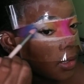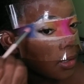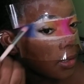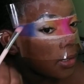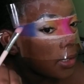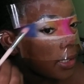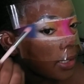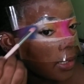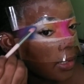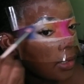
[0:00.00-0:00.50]

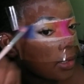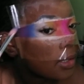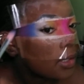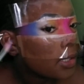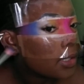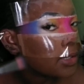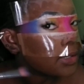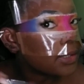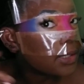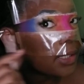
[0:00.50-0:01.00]
right?
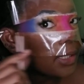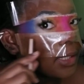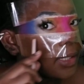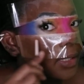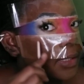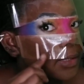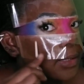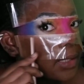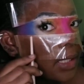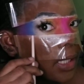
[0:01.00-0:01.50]
So you
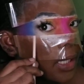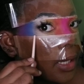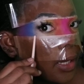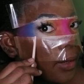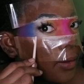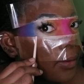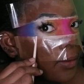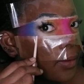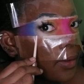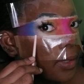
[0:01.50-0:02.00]
can see
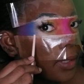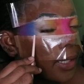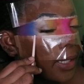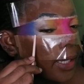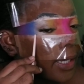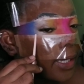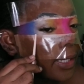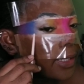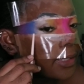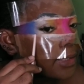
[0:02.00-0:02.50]
how
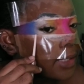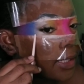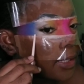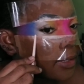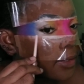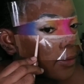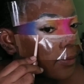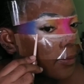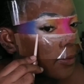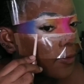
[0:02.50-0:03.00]
here is a
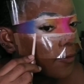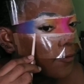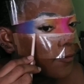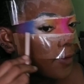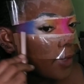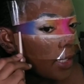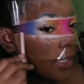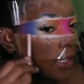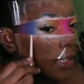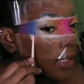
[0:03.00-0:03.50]
little more
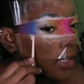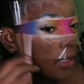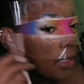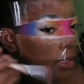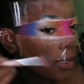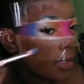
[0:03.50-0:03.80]
faded